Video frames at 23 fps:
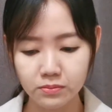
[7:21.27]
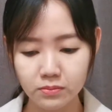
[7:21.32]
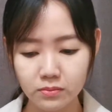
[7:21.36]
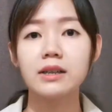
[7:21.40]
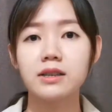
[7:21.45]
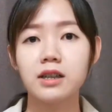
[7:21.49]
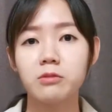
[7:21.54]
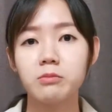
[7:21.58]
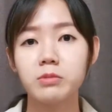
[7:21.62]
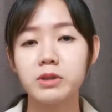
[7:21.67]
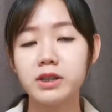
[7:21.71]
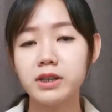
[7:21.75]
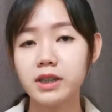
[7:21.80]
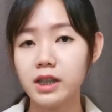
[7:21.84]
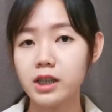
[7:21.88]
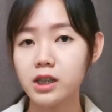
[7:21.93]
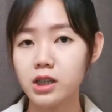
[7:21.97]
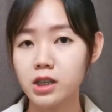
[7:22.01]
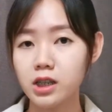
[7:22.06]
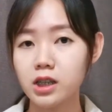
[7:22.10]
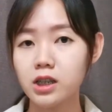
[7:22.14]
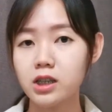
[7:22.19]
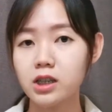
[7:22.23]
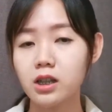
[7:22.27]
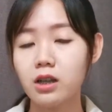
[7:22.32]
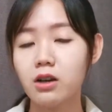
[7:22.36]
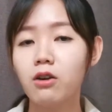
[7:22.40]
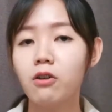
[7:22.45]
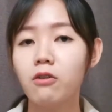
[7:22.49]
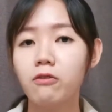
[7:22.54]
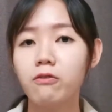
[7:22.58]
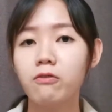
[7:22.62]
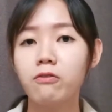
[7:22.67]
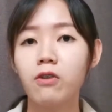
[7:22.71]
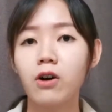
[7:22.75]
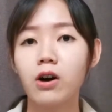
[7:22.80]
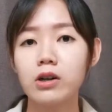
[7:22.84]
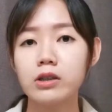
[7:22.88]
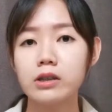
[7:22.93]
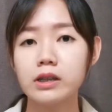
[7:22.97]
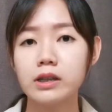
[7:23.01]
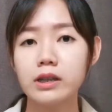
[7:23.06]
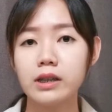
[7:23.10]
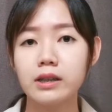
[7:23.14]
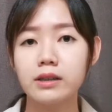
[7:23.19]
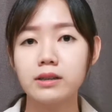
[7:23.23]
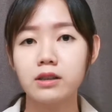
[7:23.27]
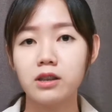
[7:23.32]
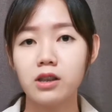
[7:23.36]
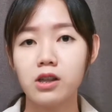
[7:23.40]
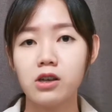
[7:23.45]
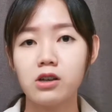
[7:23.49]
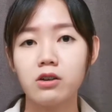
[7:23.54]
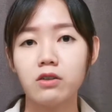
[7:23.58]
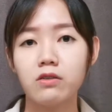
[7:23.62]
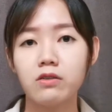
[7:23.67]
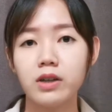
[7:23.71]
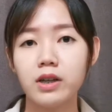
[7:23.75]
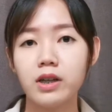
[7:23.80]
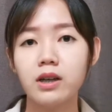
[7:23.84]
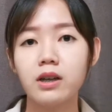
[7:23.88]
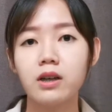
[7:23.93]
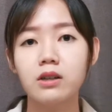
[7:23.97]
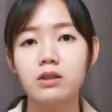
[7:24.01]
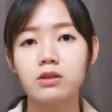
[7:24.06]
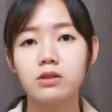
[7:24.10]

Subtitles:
some stages for this theory.